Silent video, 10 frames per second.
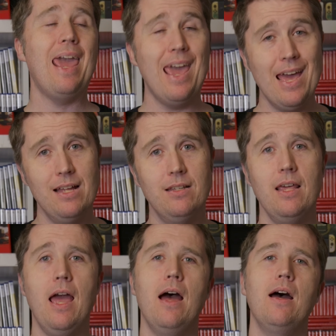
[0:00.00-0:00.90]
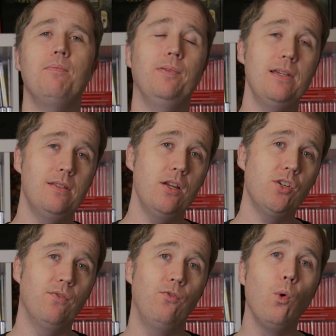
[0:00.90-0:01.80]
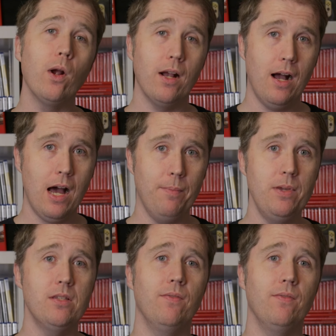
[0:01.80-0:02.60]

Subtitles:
and they had PlayStation 4 copies